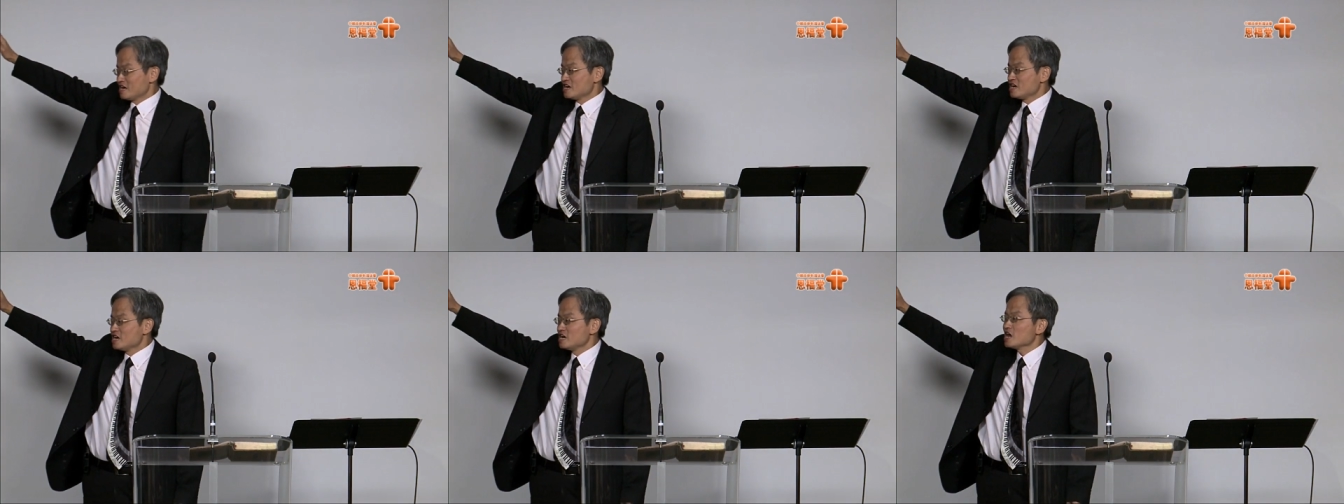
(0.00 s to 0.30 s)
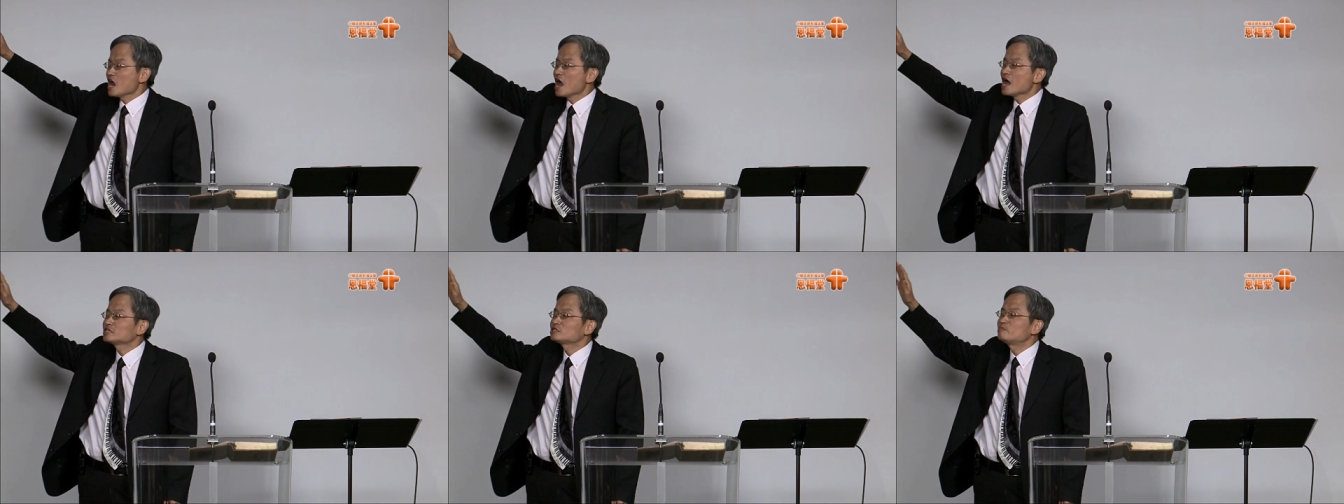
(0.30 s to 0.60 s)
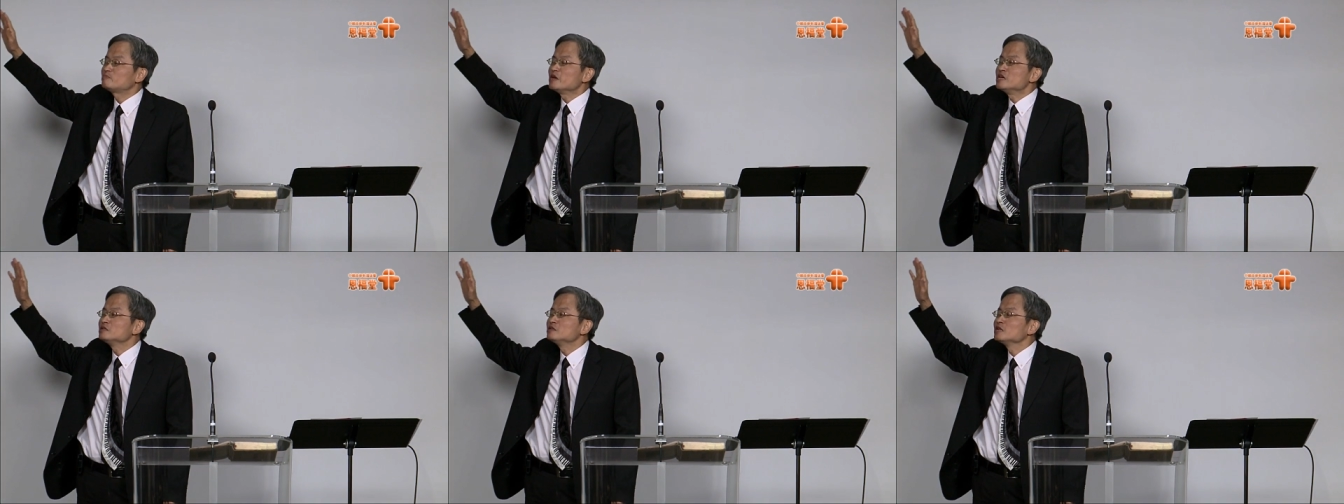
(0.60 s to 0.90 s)
It has
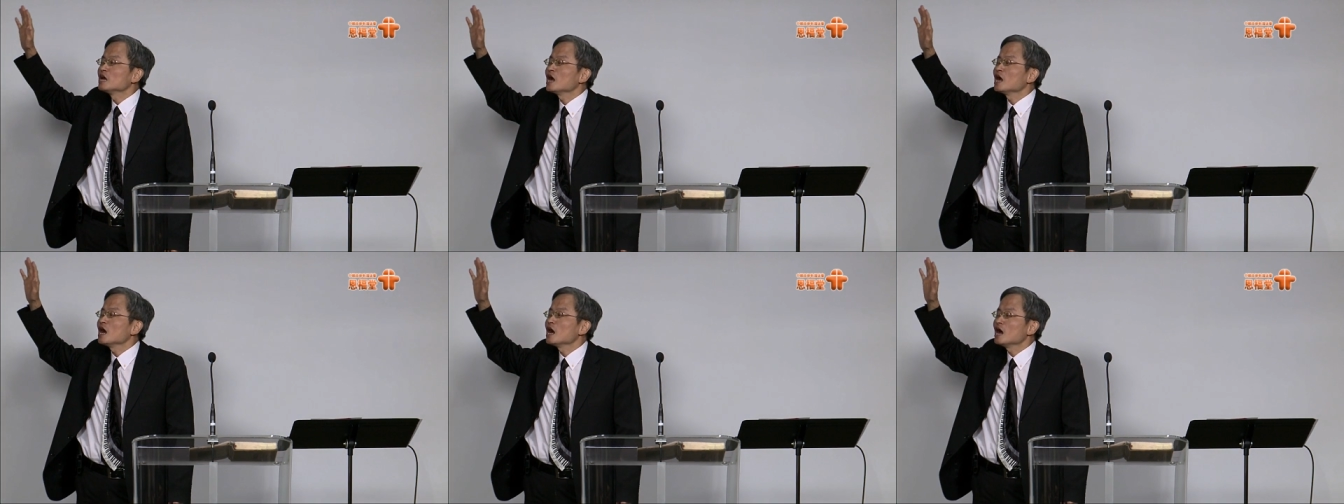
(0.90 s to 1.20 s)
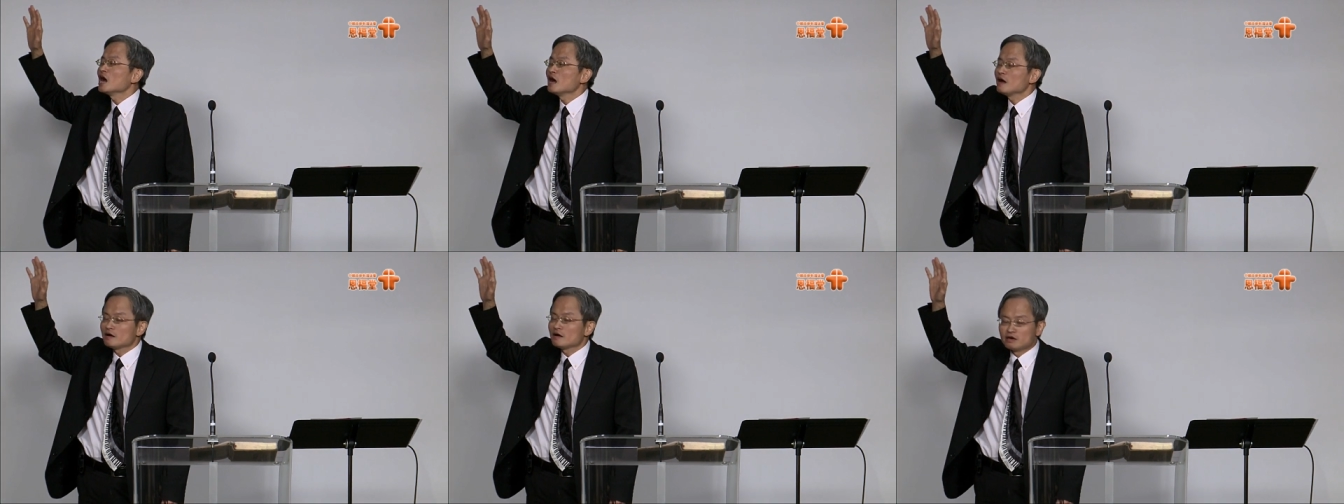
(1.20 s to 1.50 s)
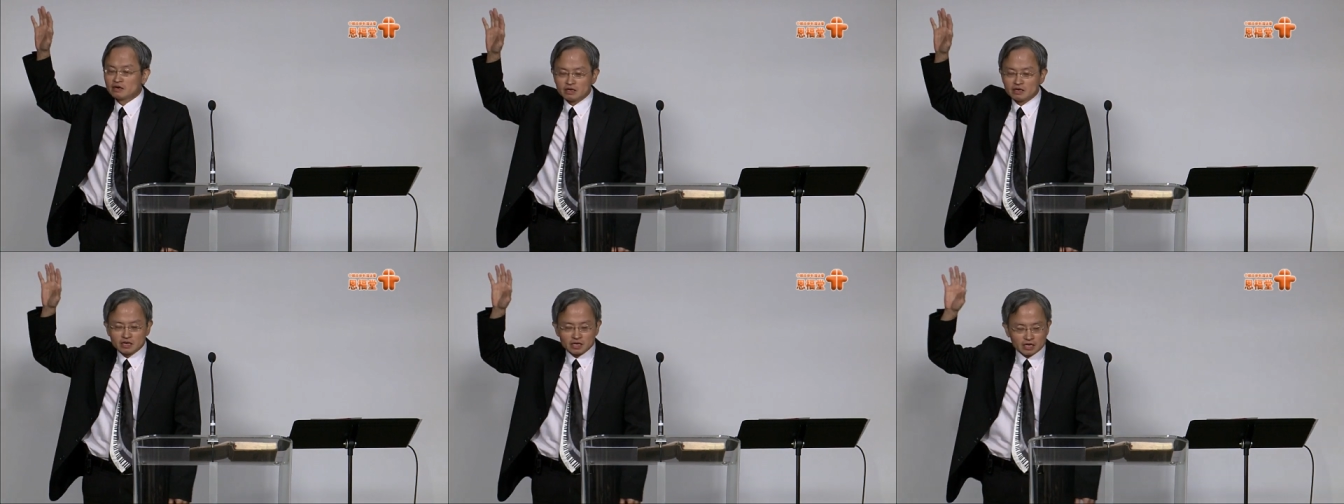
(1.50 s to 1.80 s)
been uh,
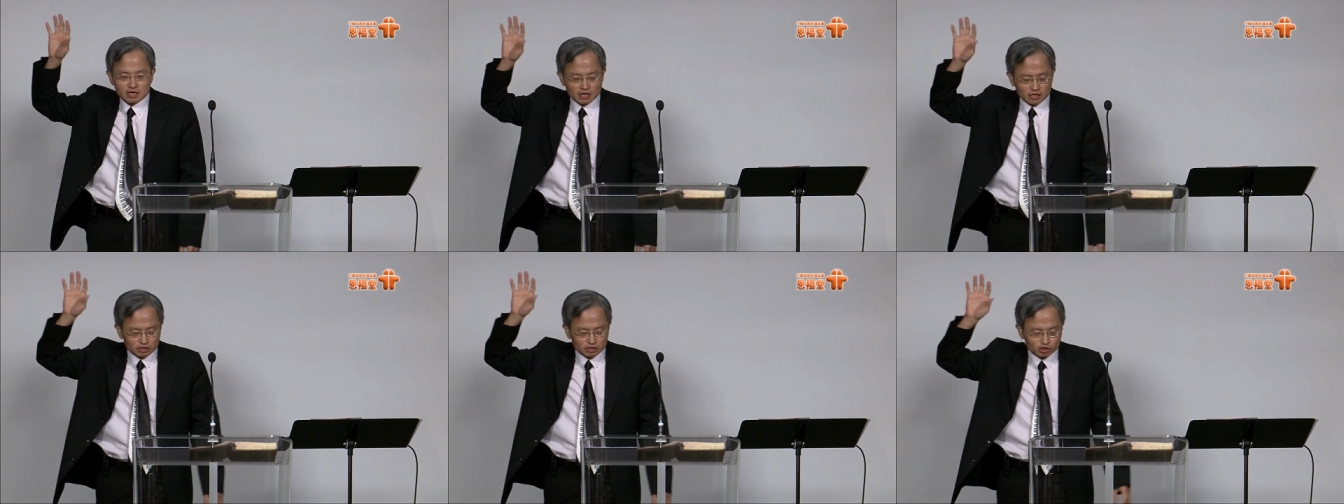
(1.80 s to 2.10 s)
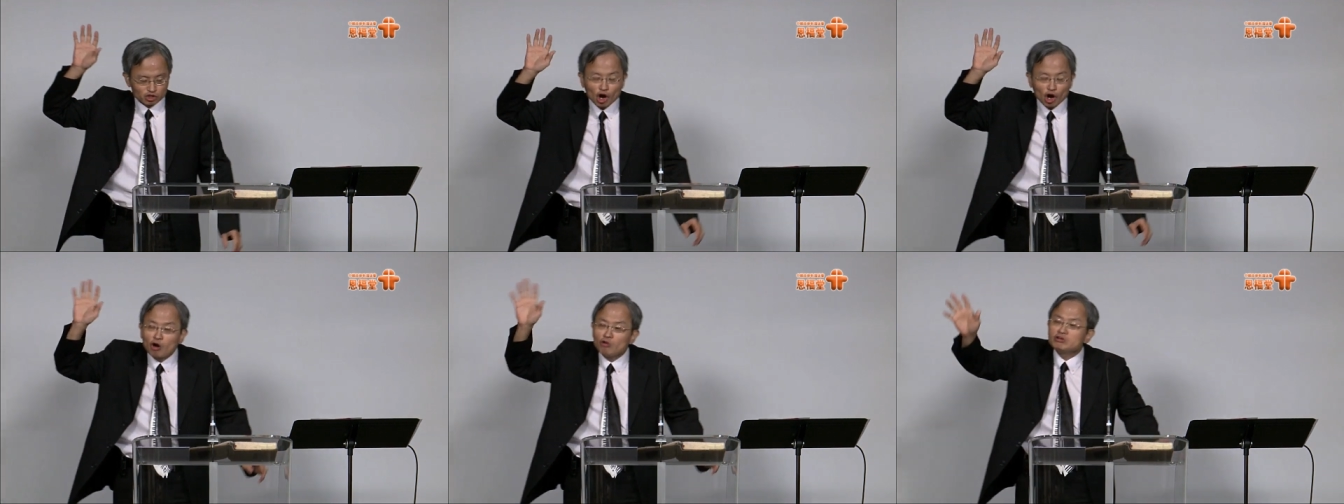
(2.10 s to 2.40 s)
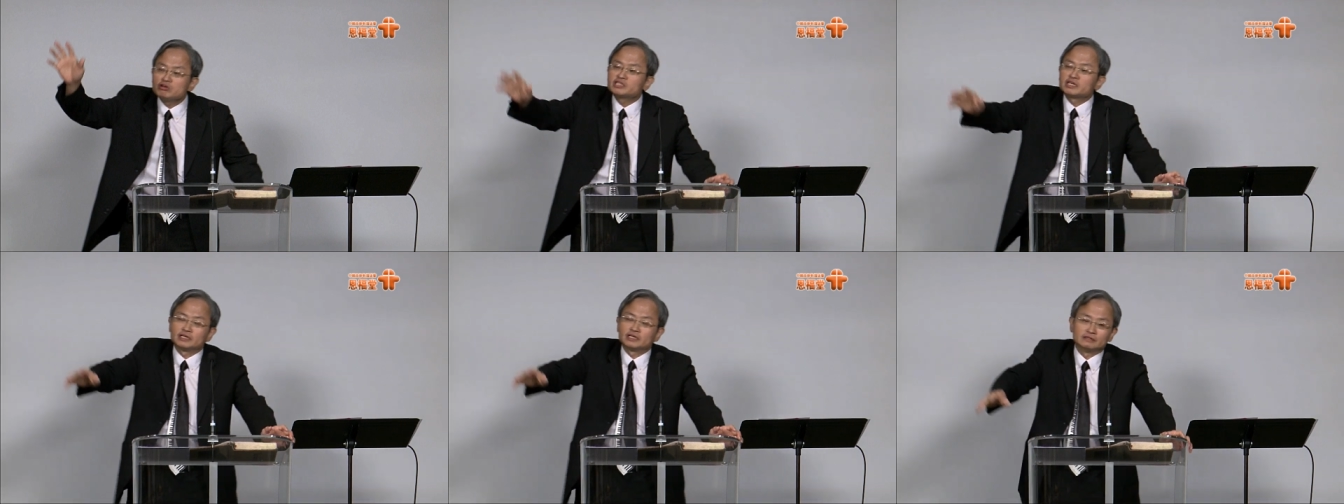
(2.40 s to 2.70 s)

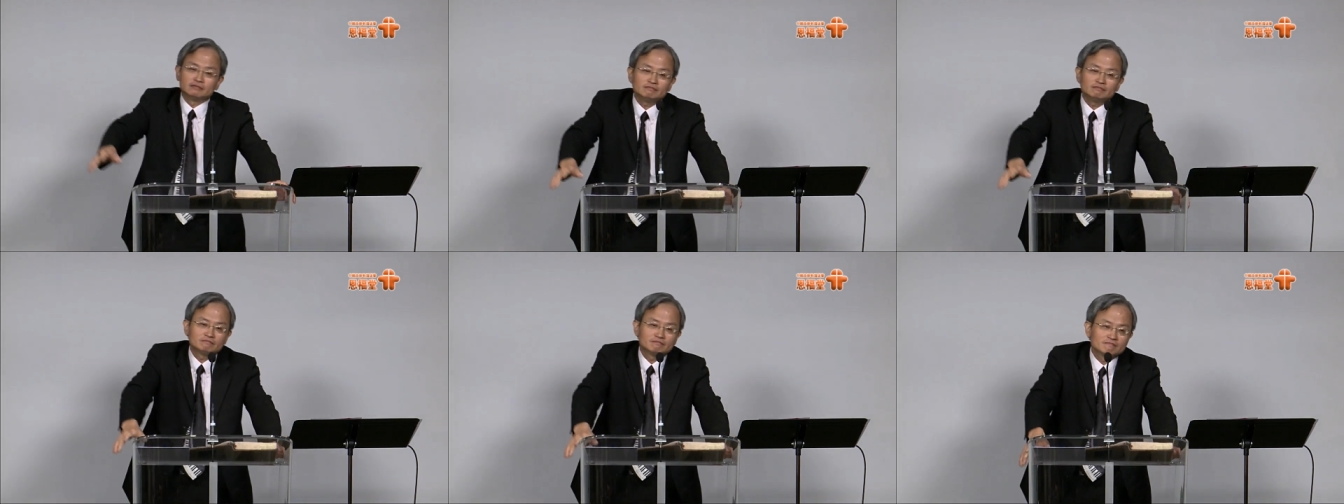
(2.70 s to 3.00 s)
chosen